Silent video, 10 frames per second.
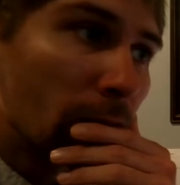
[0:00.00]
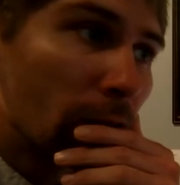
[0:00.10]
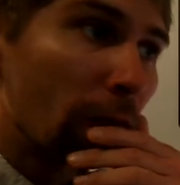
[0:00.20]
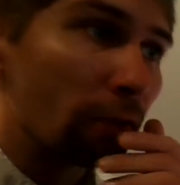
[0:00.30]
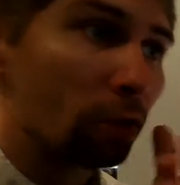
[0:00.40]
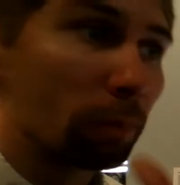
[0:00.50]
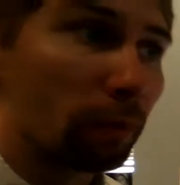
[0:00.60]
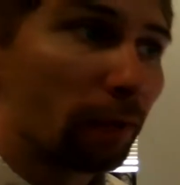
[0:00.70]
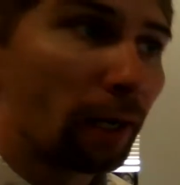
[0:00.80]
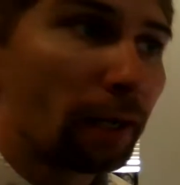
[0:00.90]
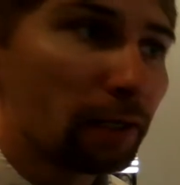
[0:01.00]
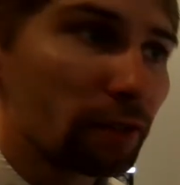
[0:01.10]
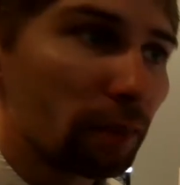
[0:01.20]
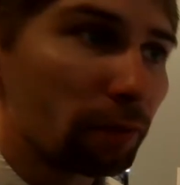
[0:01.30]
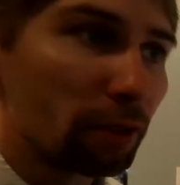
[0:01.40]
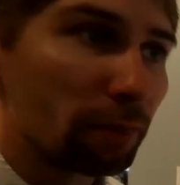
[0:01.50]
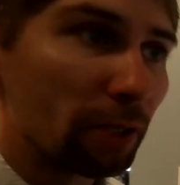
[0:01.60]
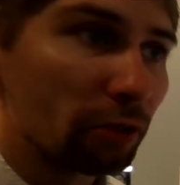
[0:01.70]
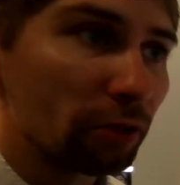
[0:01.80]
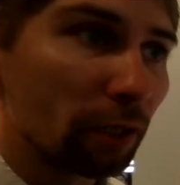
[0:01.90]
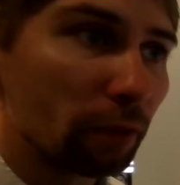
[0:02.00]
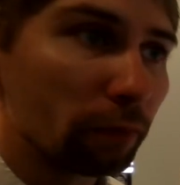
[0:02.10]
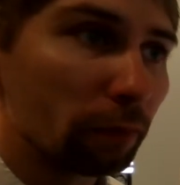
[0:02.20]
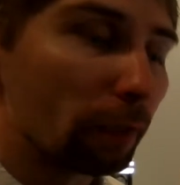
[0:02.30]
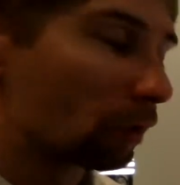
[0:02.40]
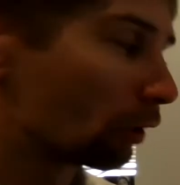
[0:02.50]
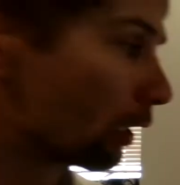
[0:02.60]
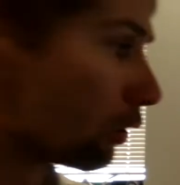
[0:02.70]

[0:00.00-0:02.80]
All right, so provide examples of spatial scale of feedback. Okay, there's